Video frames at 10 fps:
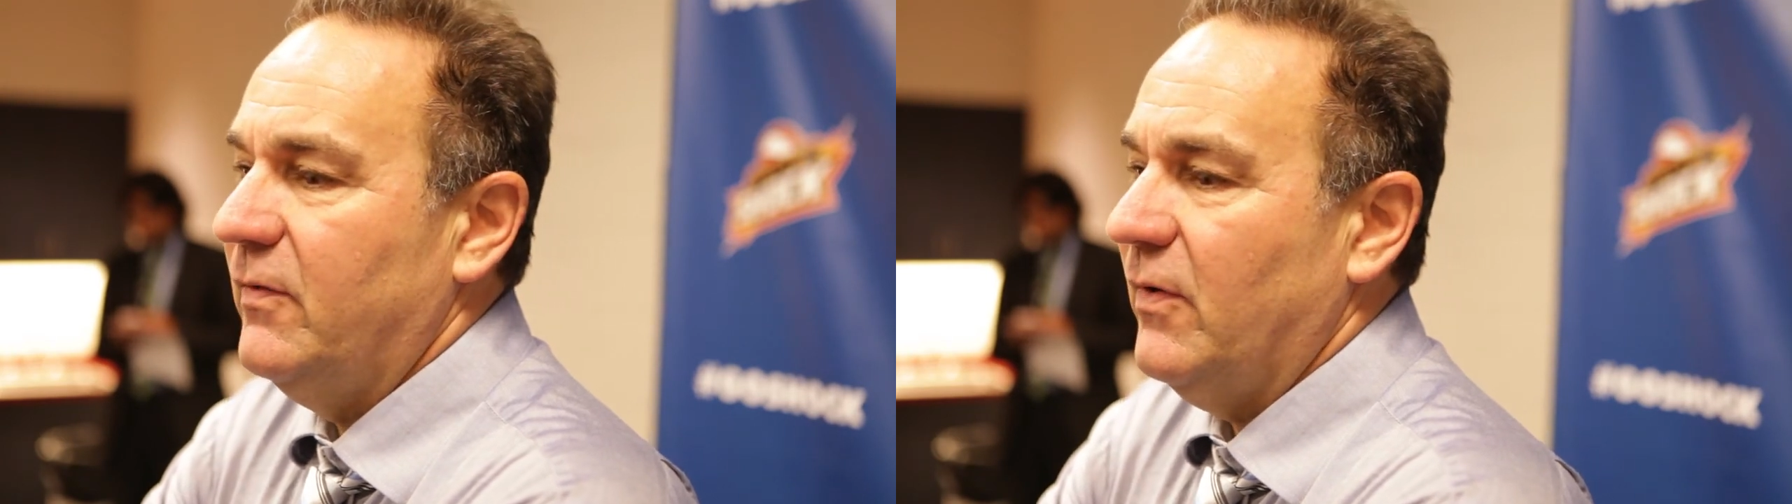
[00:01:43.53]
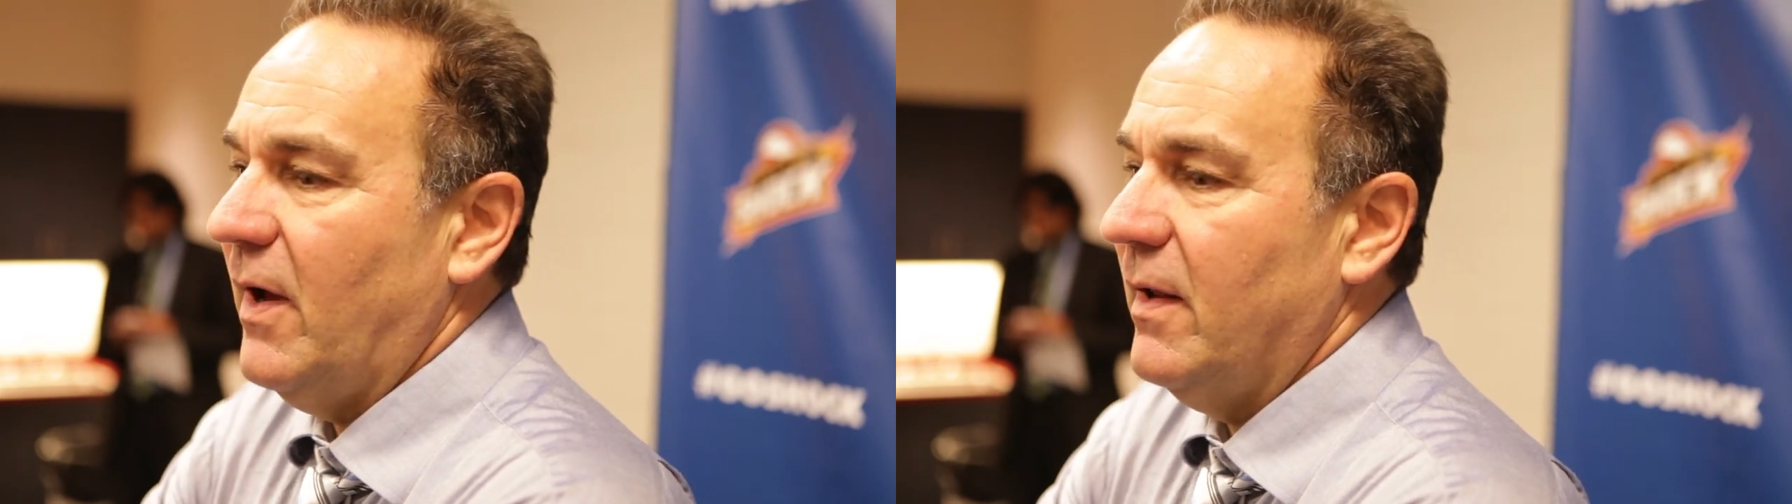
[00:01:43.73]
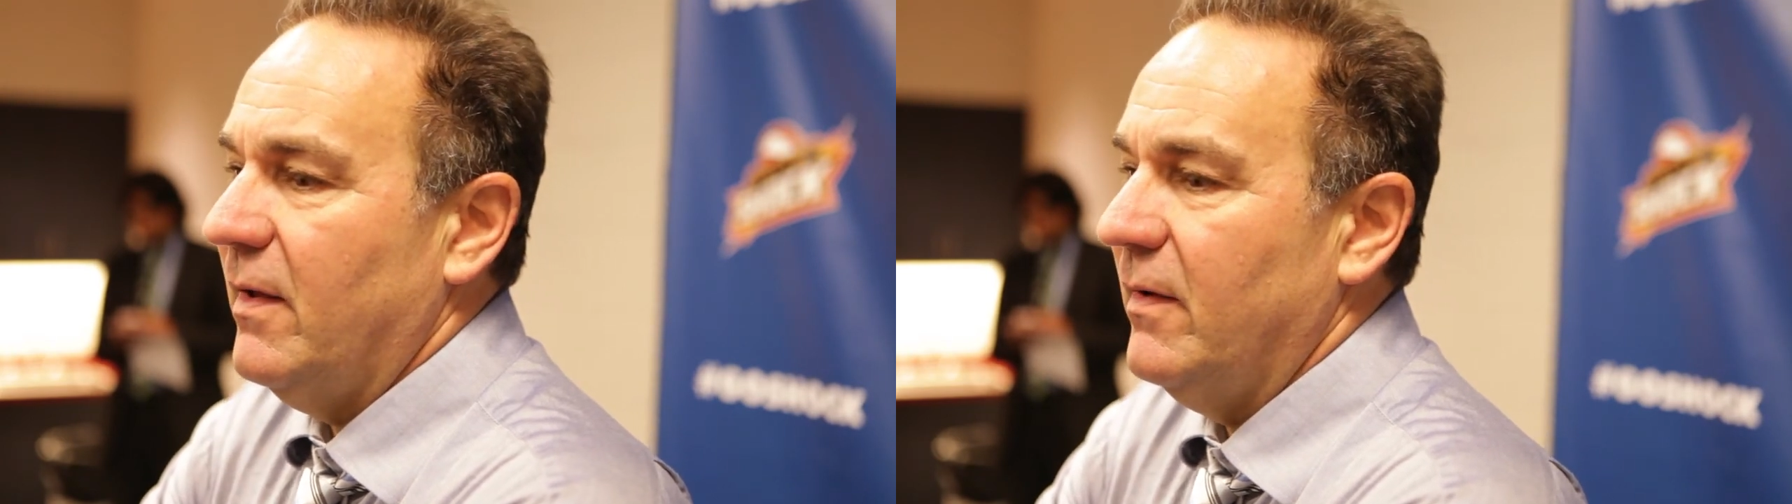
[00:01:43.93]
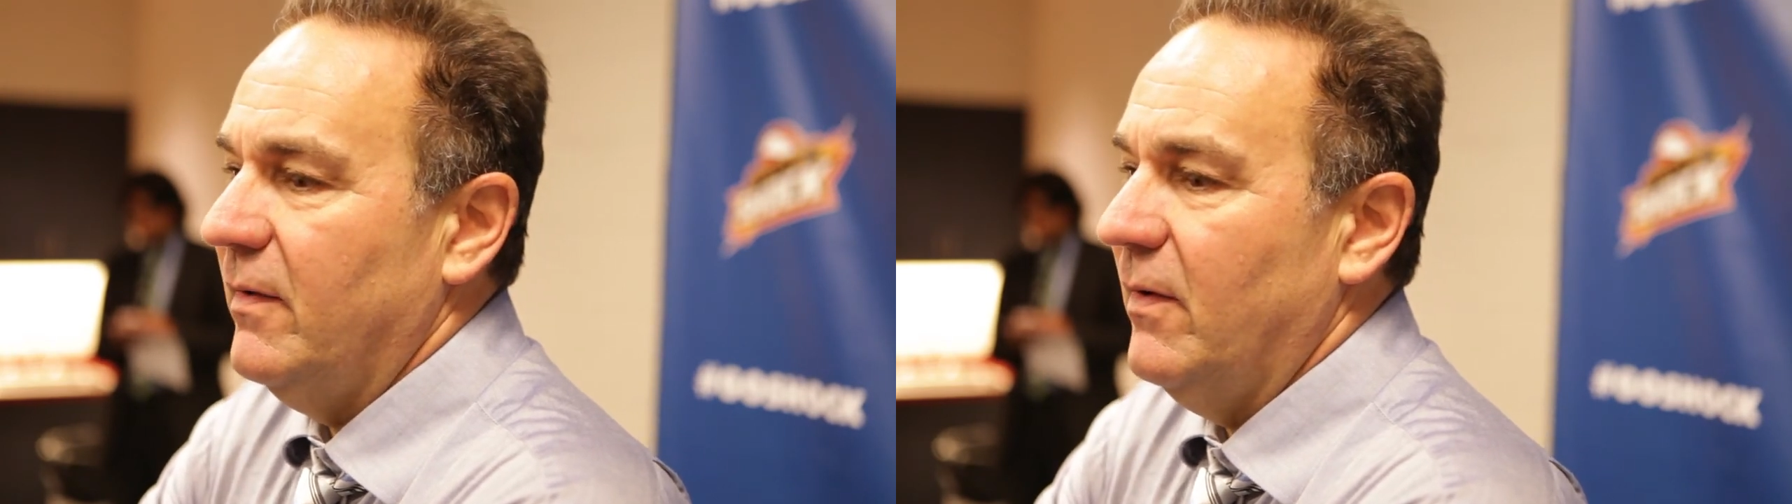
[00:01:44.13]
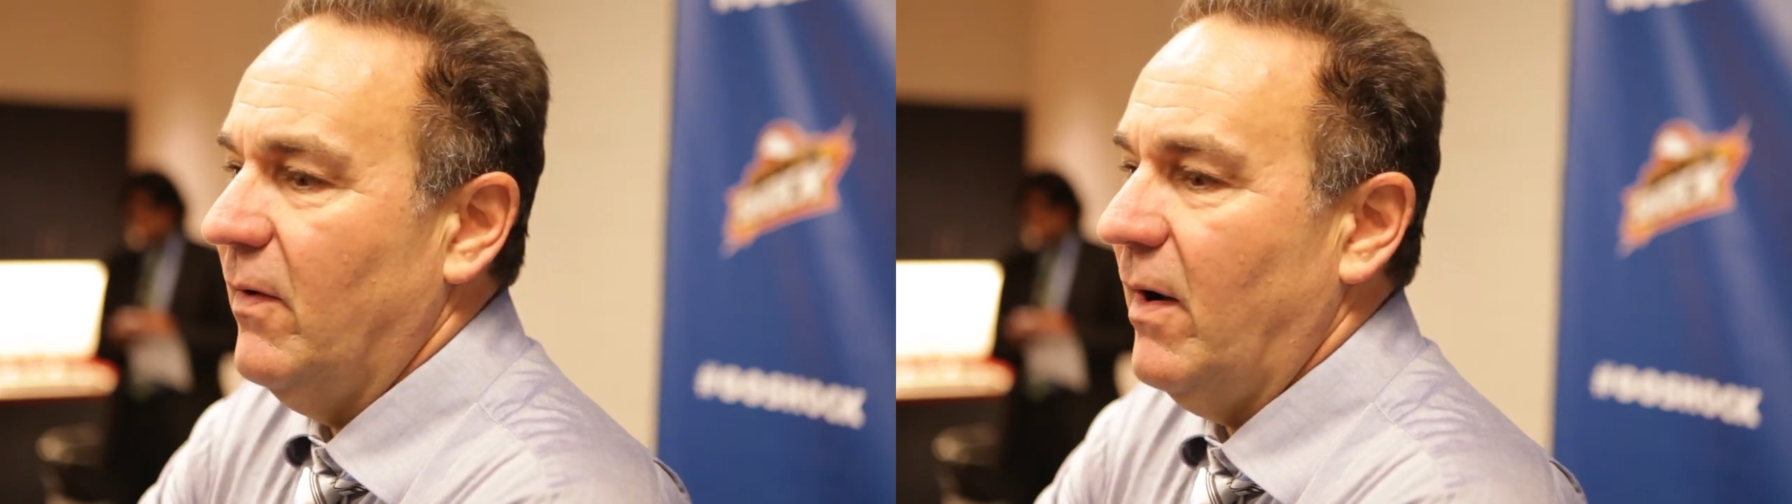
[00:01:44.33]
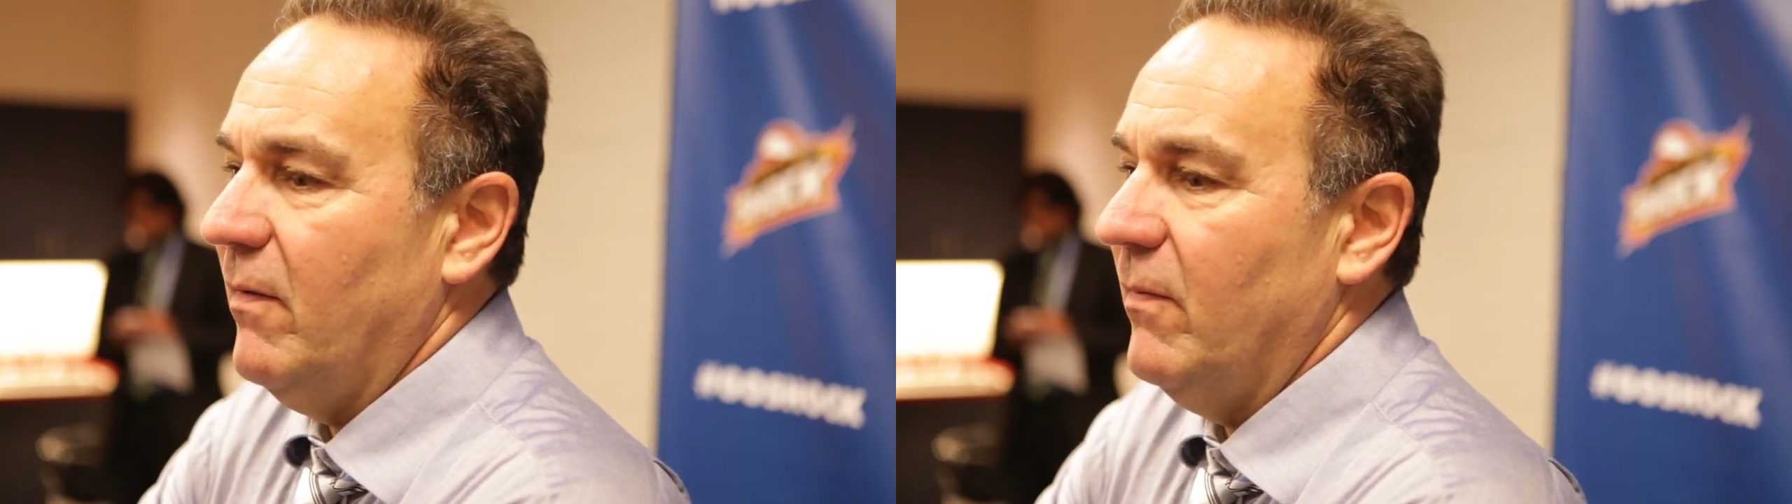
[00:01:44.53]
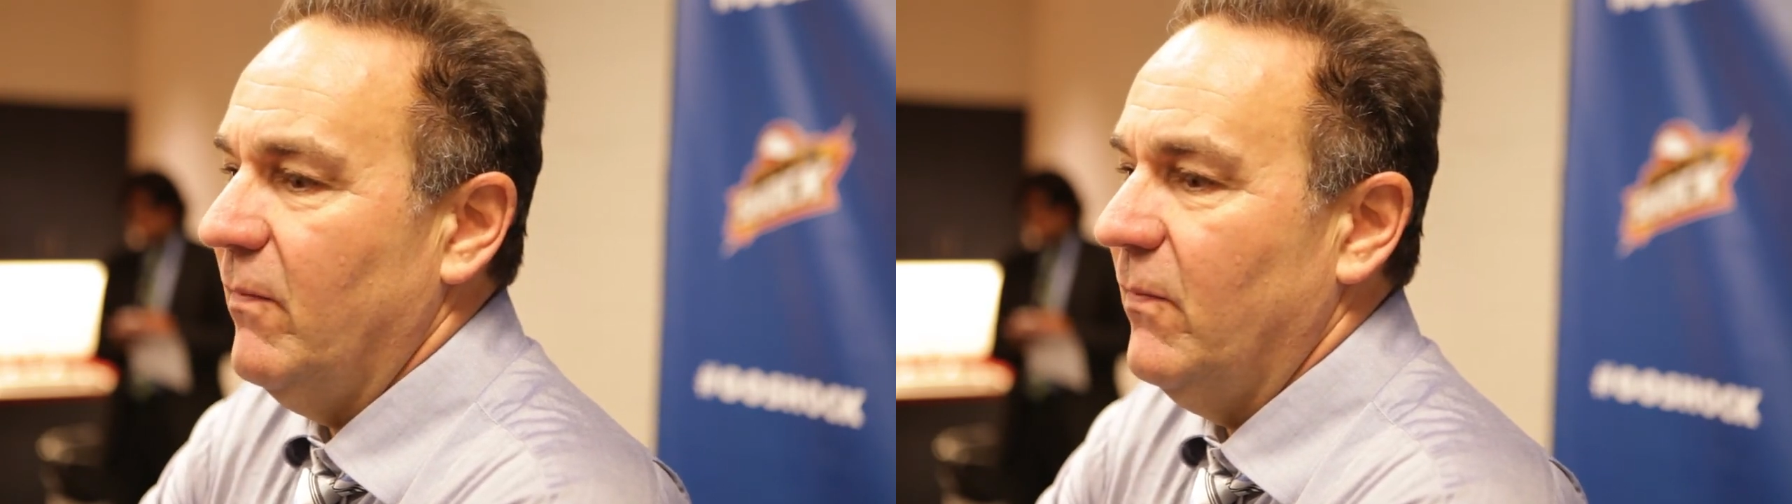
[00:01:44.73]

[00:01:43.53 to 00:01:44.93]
try to,